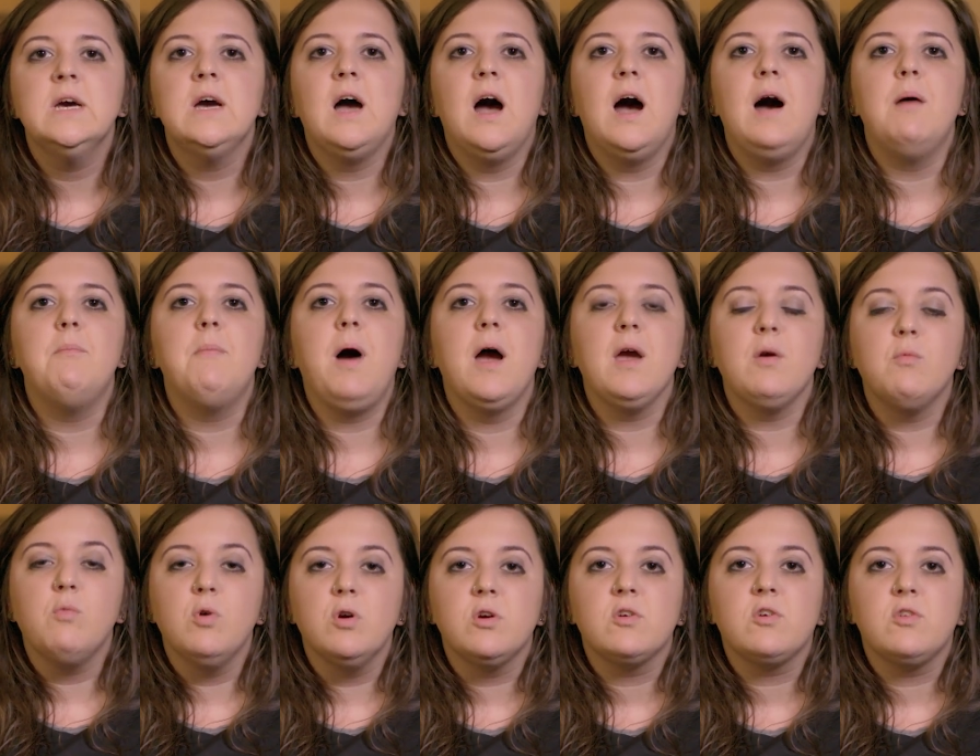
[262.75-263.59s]
I
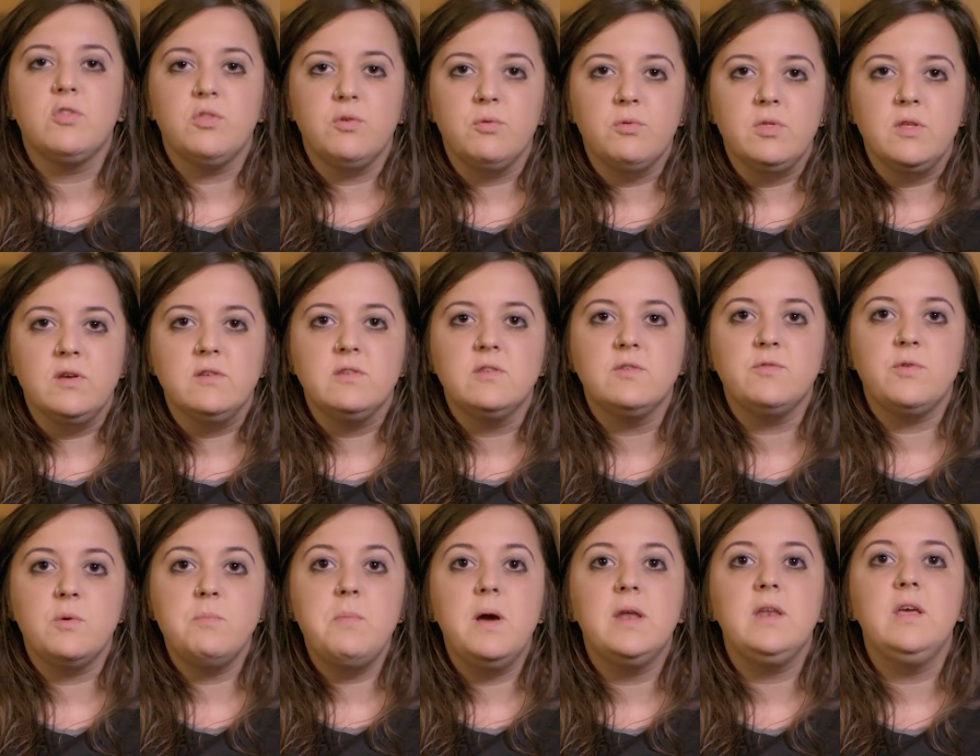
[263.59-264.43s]
worked through this
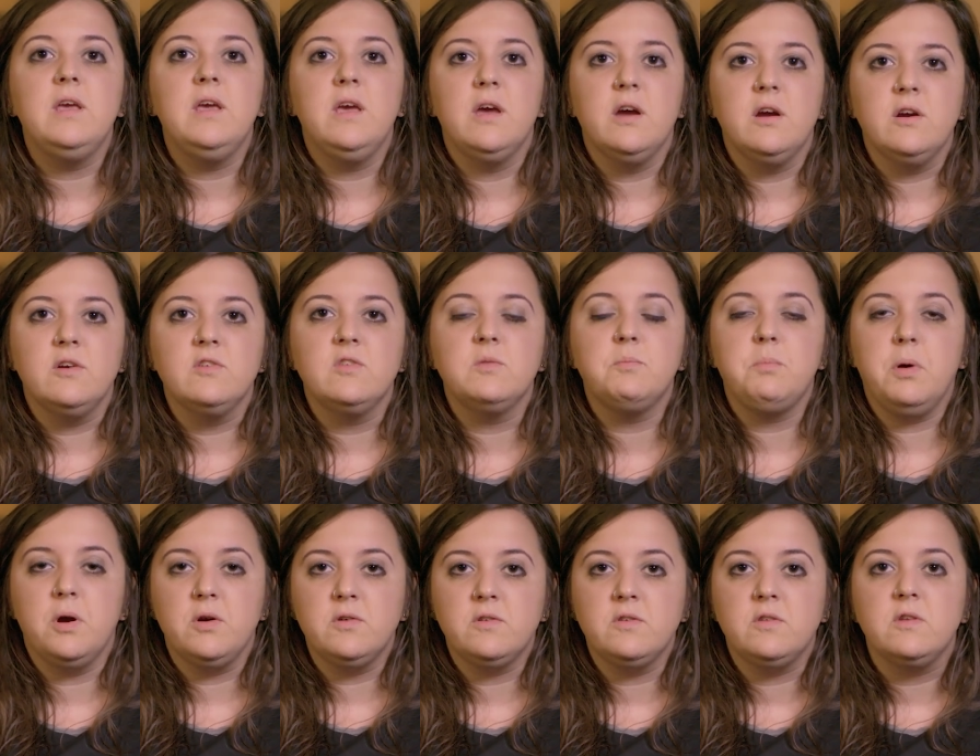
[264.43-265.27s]
for many years,
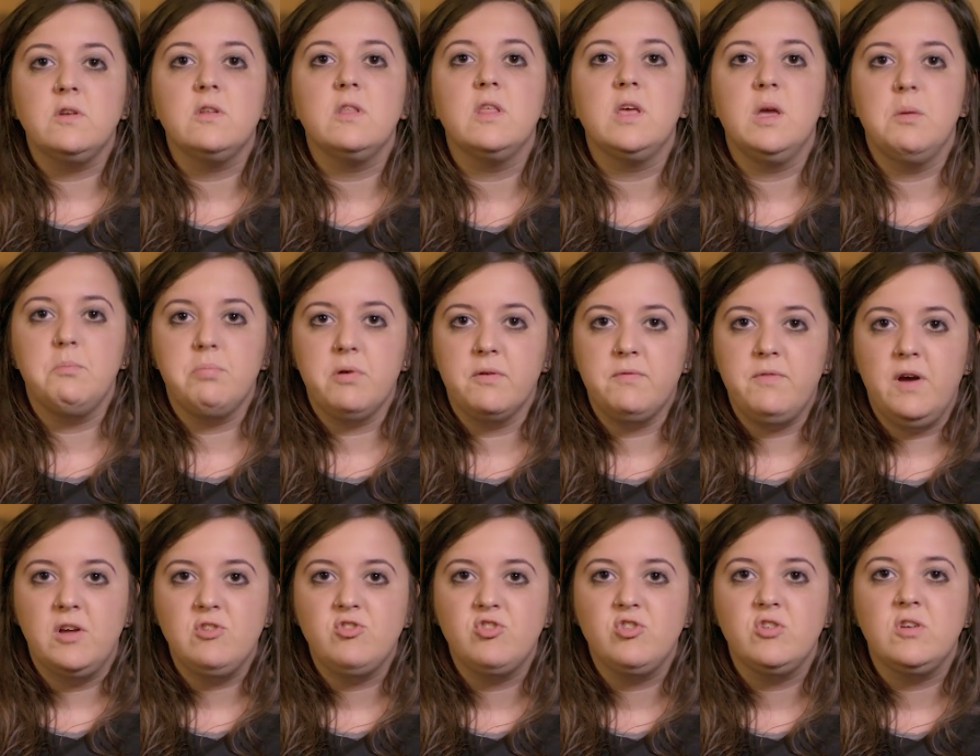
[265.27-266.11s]
personally and
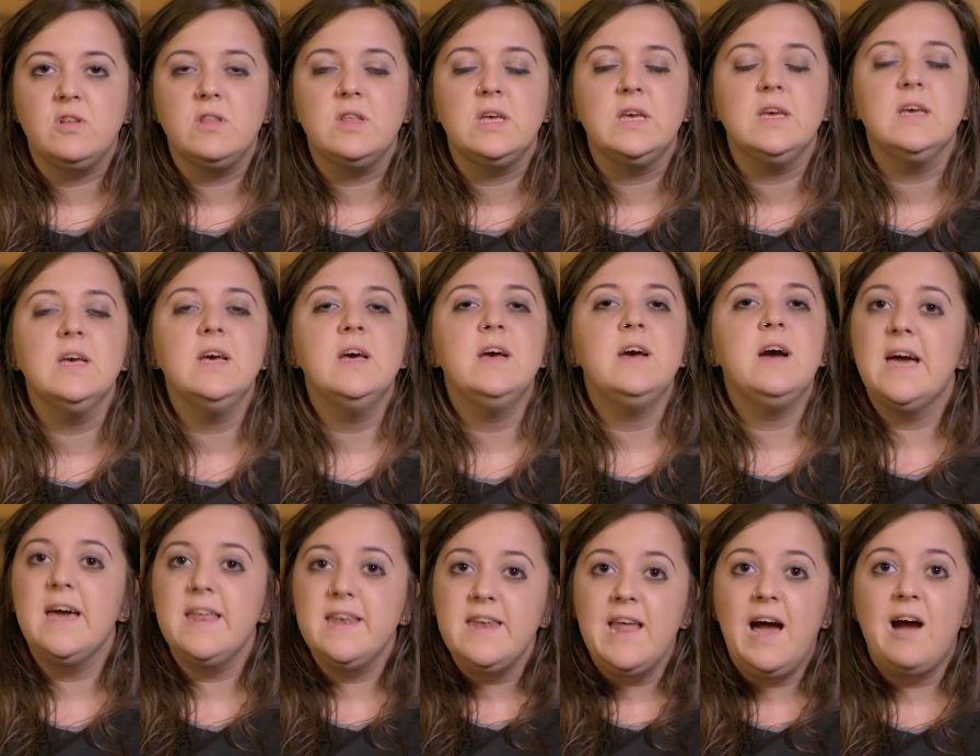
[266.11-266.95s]
professionally,
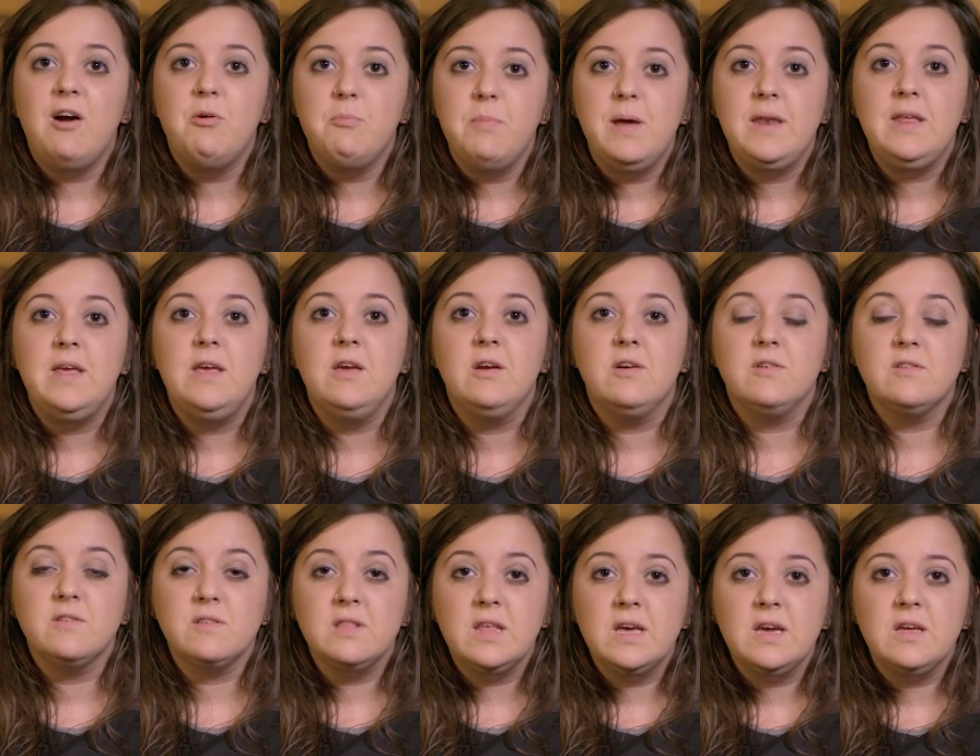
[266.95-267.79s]
and now many
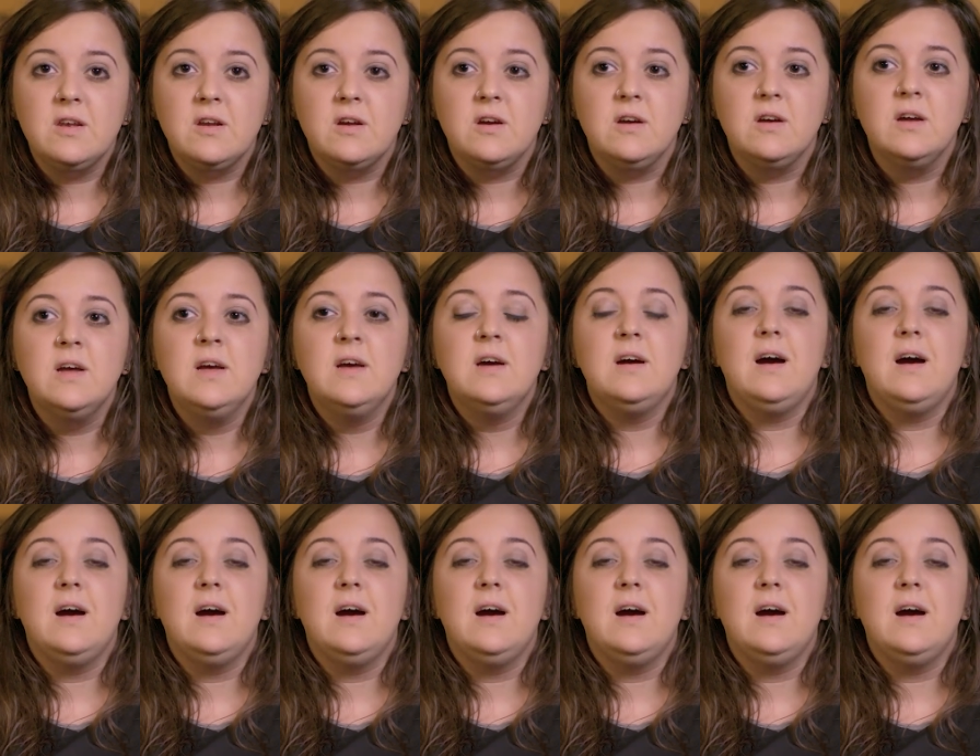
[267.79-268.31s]
years later,